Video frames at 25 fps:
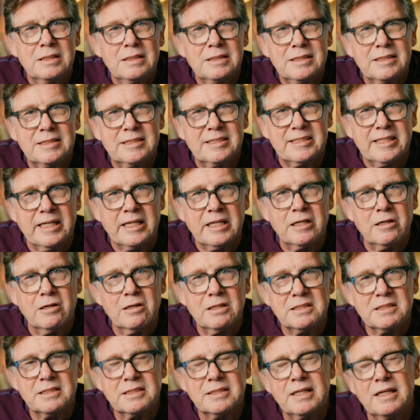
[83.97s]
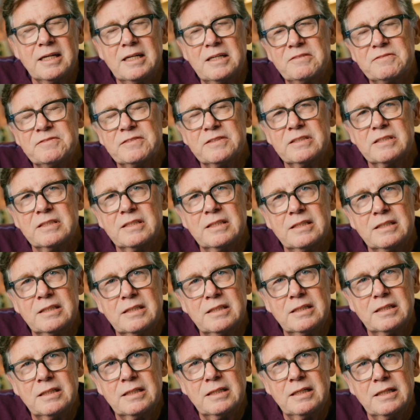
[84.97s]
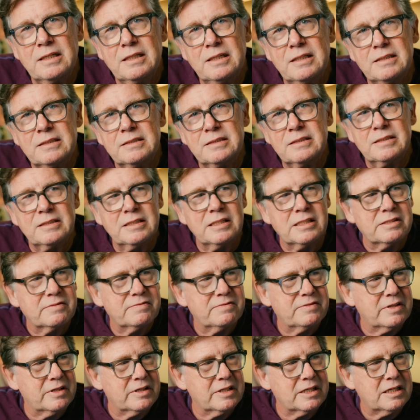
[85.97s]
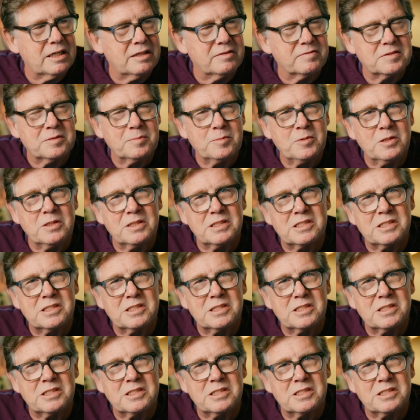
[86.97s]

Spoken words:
stink on stuff, and it's very comfortable.